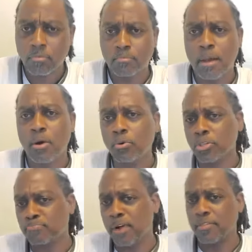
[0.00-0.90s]
My
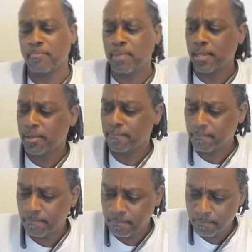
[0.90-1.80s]
oldest brother, man.
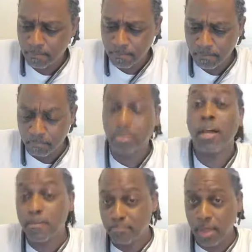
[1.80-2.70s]

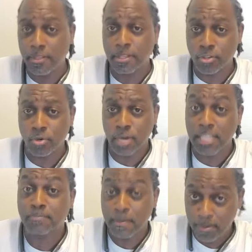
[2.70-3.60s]
Blood brother, too.
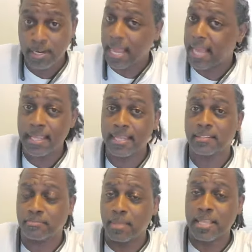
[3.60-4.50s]
That's my blood. That ain't
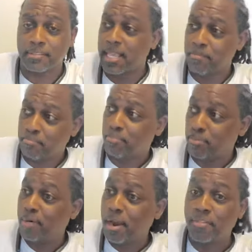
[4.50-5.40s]
just me saying
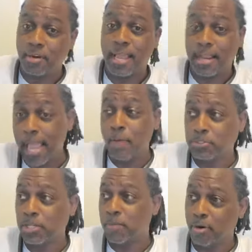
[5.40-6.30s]
brother, like, hey,
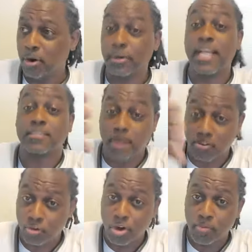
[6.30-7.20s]
what's up, bro? That's my
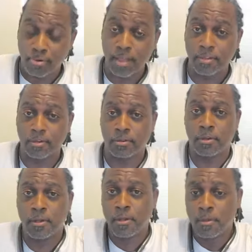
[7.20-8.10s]
real brother.
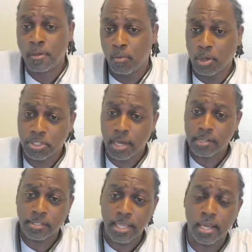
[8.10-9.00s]
I want y'all to
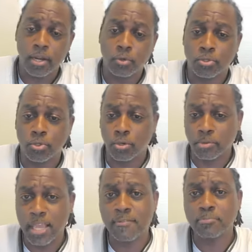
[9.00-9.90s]
say hello to him.
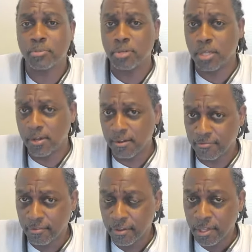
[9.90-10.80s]
Give him some love.
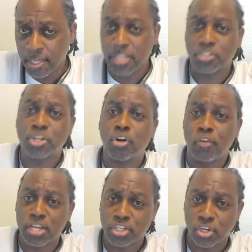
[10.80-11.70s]
He's a
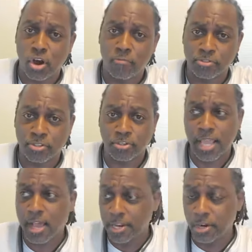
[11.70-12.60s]
correction officer
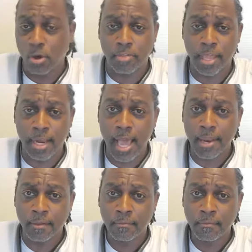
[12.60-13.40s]
down in North Carolina.